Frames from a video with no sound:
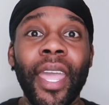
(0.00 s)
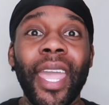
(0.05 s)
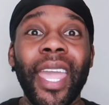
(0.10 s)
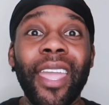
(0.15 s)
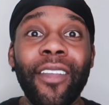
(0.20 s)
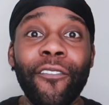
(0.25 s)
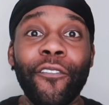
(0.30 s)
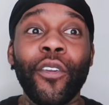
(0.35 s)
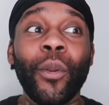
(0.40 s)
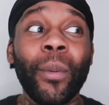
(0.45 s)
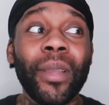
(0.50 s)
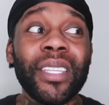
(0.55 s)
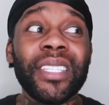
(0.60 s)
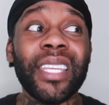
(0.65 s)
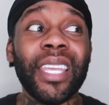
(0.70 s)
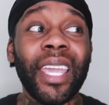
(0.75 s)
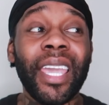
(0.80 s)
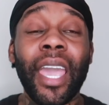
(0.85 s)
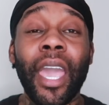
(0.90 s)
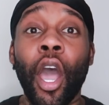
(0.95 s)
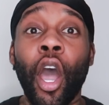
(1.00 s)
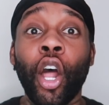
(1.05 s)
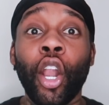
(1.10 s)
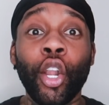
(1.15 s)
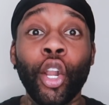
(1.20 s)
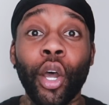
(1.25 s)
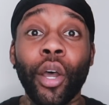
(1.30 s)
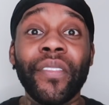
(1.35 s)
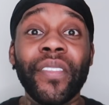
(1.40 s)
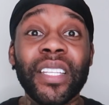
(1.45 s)
Influencing a
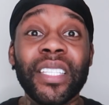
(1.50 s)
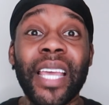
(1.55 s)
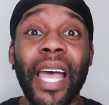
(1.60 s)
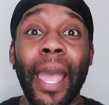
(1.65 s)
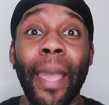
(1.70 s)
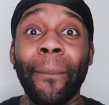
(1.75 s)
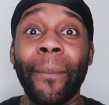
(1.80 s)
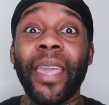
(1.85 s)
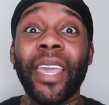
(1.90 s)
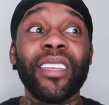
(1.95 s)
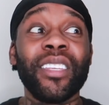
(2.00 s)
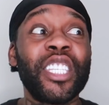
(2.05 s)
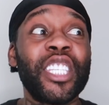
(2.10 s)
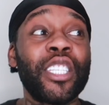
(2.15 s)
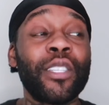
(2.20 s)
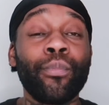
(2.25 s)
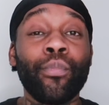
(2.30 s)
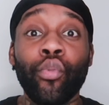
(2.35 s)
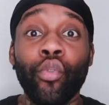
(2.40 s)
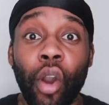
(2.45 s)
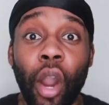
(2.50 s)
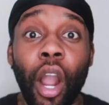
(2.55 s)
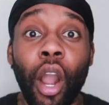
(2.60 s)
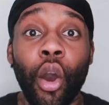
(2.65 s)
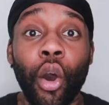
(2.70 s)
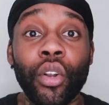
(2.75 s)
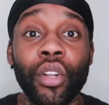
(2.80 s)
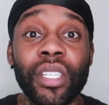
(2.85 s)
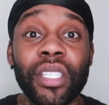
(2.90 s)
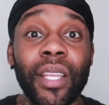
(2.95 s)
lot of the time is sprung
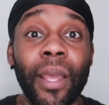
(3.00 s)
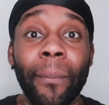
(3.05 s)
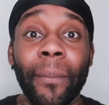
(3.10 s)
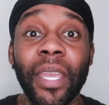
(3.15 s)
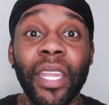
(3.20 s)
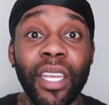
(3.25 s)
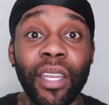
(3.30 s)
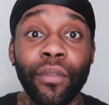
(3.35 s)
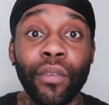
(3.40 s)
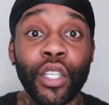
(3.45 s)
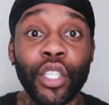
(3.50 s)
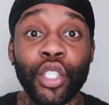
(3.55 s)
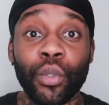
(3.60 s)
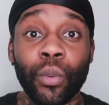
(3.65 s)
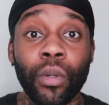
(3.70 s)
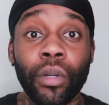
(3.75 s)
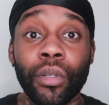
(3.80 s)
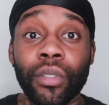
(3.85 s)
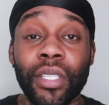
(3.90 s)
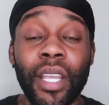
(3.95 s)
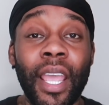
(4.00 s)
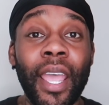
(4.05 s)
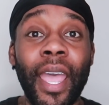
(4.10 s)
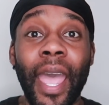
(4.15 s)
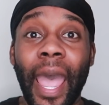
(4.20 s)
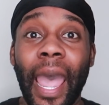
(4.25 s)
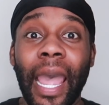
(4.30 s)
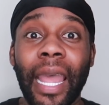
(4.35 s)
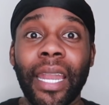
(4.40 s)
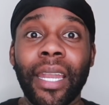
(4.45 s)
on some individuals
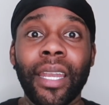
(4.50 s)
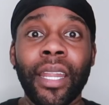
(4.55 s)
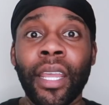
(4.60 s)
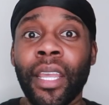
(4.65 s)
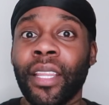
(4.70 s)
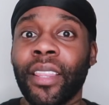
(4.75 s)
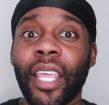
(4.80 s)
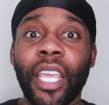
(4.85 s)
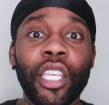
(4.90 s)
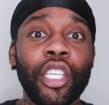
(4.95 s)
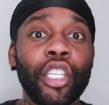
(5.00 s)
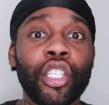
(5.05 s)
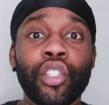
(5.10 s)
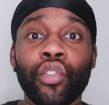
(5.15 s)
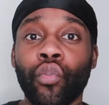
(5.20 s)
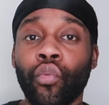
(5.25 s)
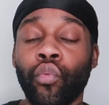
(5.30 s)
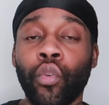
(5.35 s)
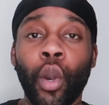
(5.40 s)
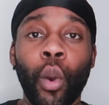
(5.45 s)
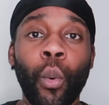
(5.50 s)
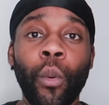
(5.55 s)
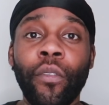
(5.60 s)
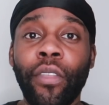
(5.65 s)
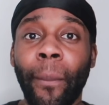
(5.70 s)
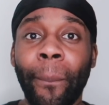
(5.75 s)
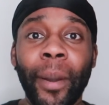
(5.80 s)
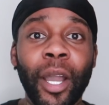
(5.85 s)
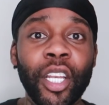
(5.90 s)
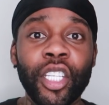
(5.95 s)
and they just roll
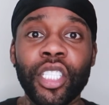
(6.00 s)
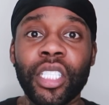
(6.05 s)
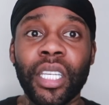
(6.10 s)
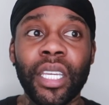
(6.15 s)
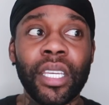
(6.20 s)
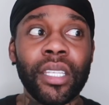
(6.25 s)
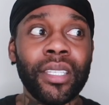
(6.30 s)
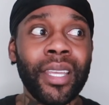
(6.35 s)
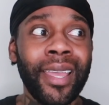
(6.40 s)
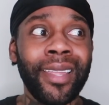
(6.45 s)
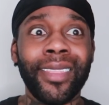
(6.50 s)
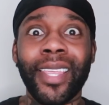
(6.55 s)
the punches.